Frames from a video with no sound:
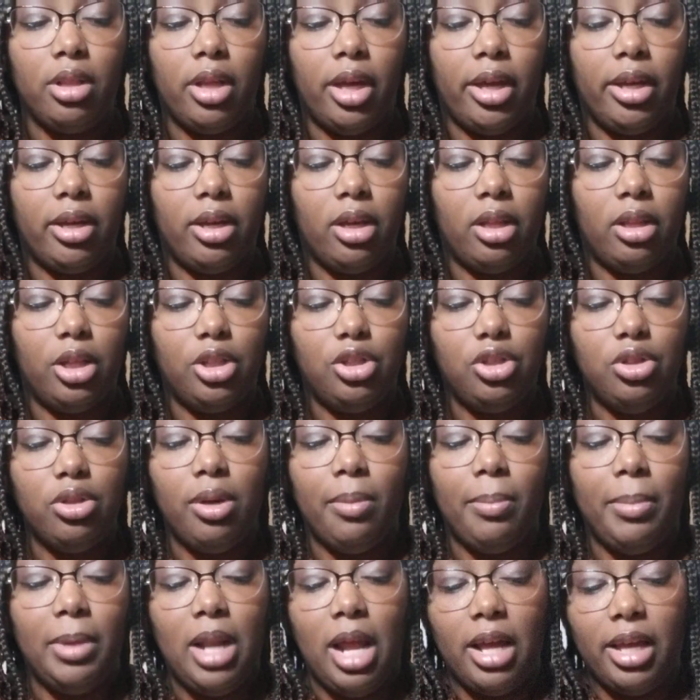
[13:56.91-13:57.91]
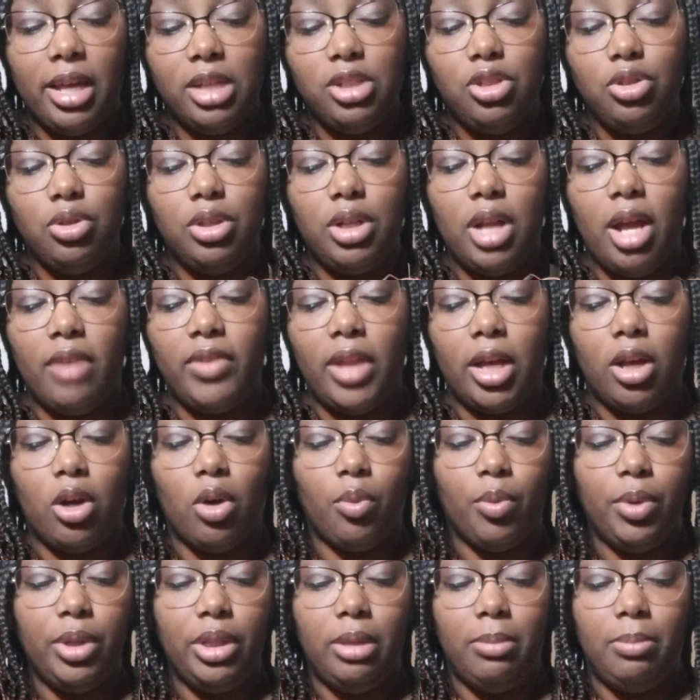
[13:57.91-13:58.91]
Like, unless you, I mean, I guess you could have like a
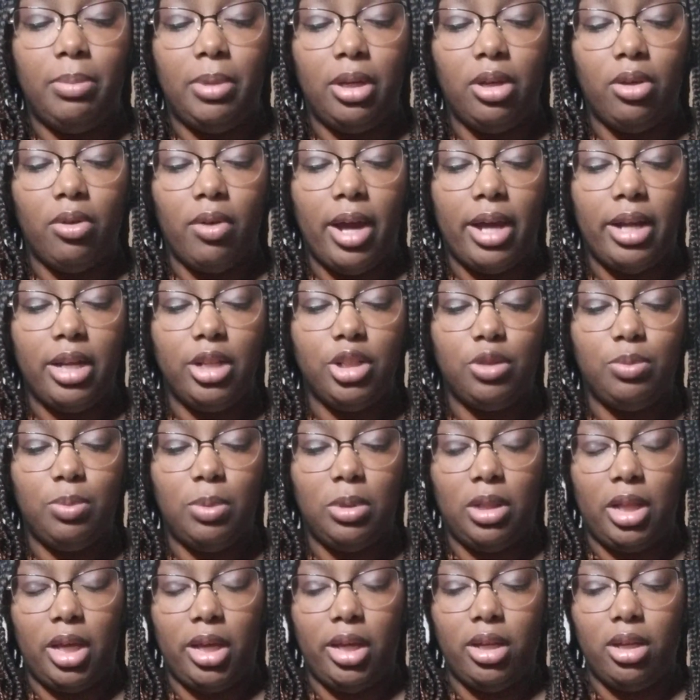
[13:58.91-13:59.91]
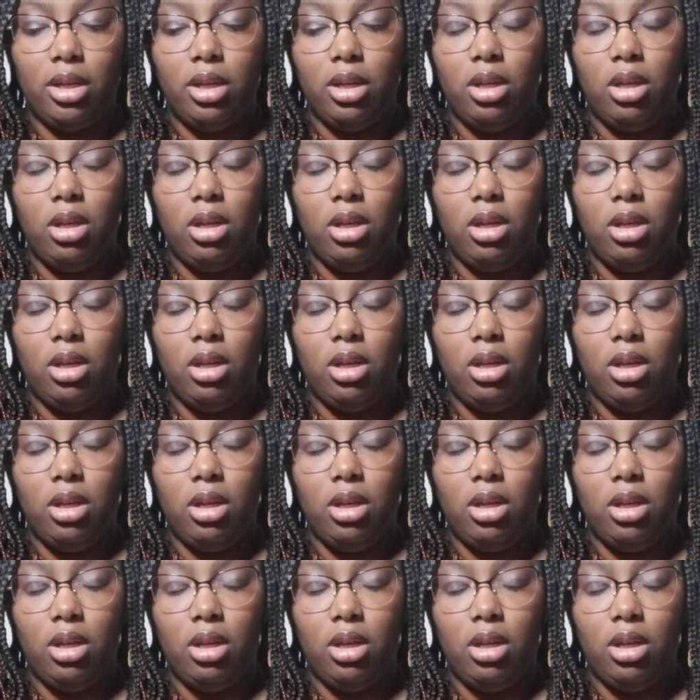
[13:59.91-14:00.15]
really big radish, but like,